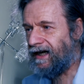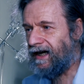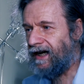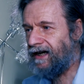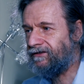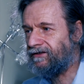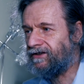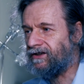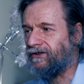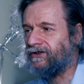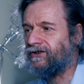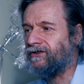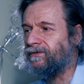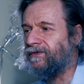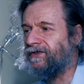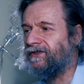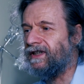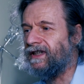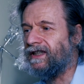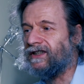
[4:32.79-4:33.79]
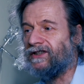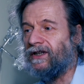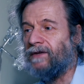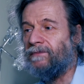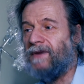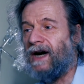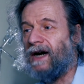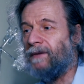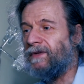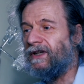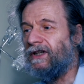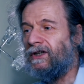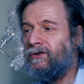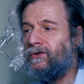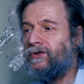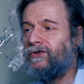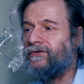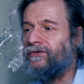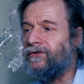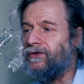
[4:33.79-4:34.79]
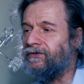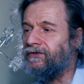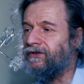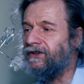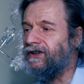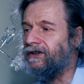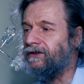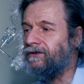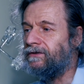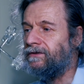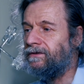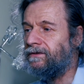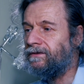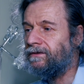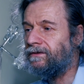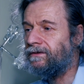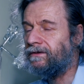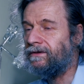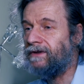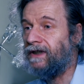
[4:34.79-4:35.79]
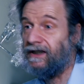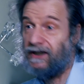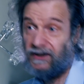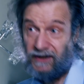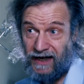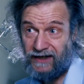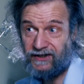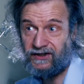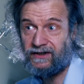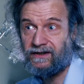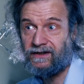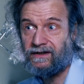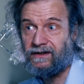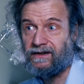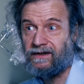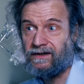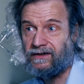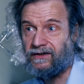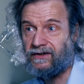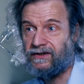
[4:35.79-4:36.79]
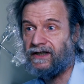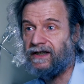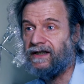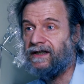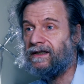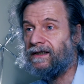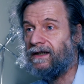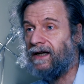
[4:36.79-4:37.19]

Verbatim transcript: I've got some things that might be useful for you in your lessons," you see,